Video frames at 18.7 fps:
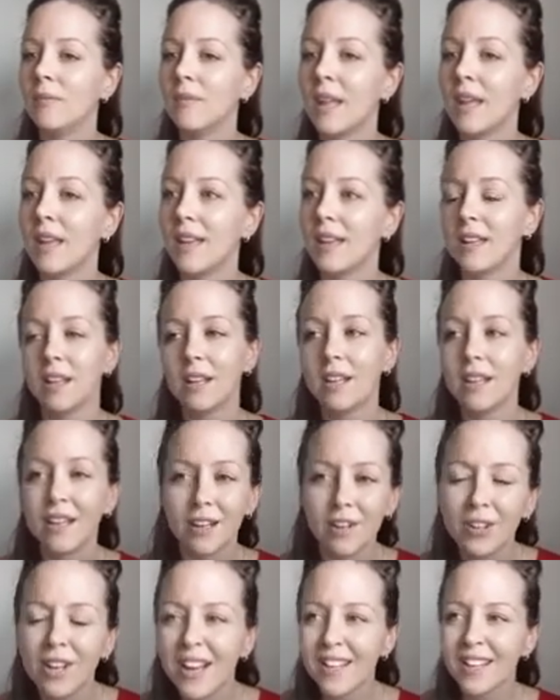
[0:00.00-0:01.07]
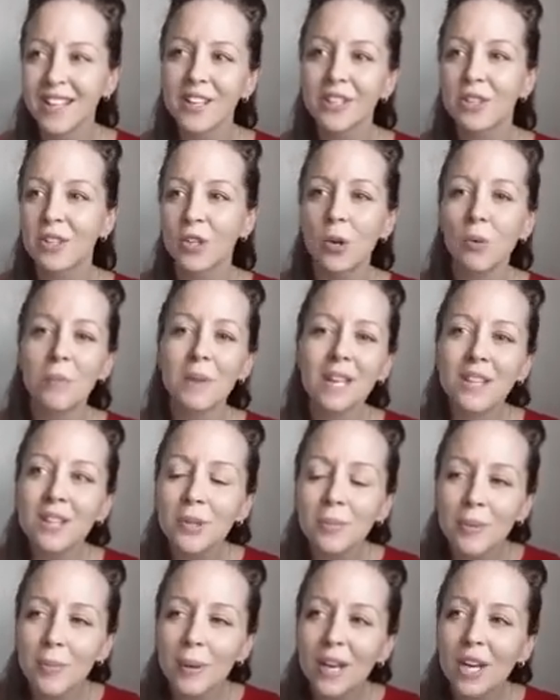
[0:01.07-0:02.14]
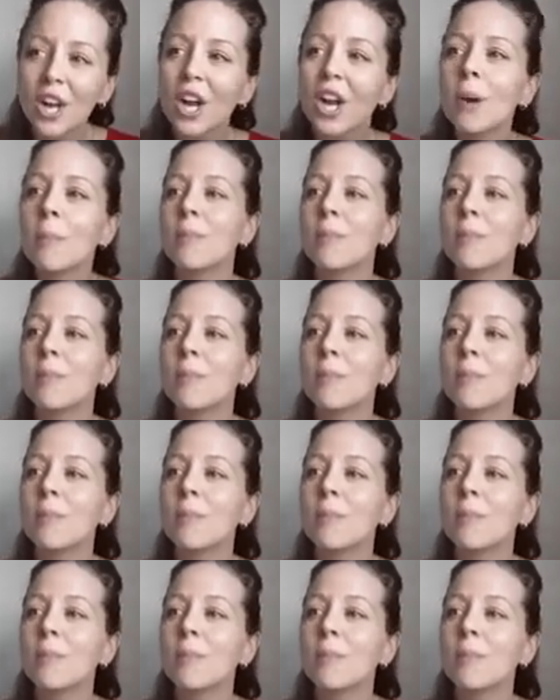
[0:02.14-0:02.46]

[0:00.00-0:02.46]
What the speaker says: It'll kind of get you to know me a little bit better, but